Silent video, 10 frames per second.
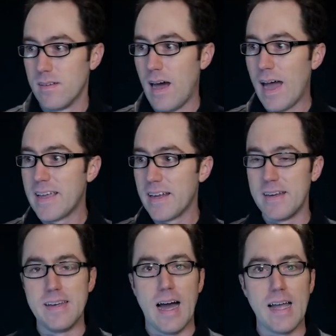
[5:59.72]
I get a
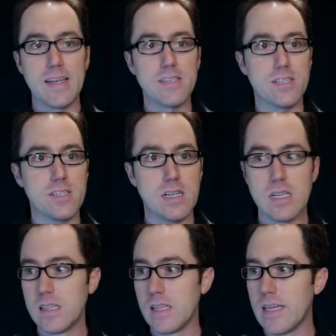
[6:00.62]
nice,
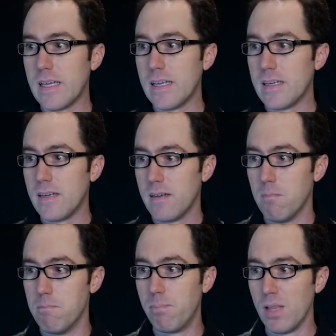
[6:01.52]
clean,
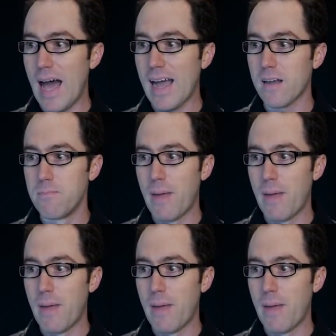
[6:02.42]
black